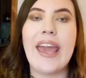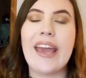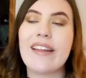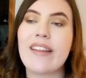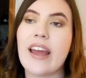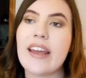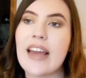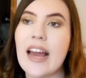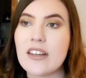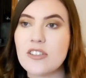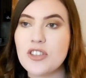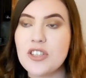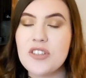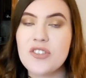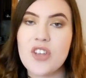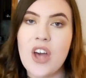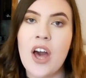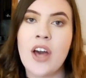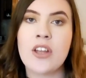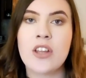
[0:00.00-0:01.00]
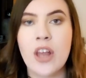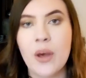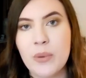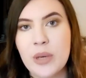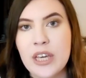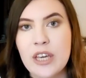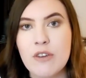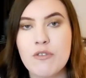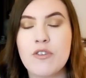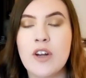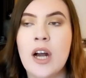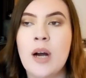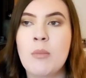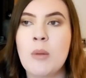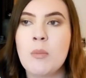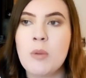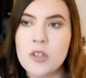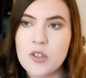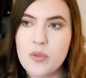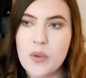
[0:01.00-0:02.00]
And I actually saw Chloe
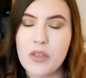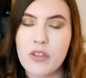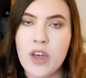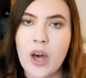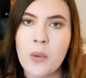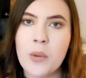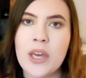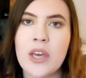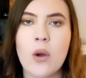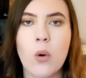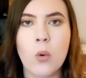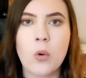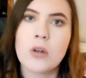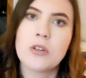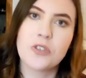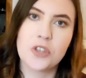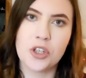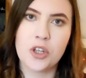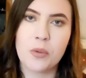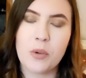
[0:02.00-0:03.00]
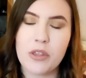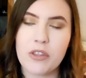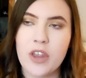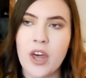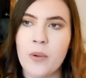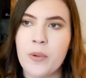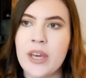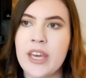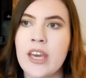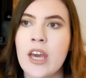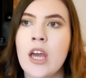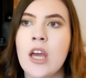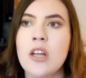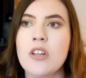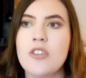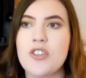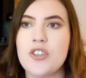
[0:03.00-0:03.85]
from Books with Chloe or Journal with Chloe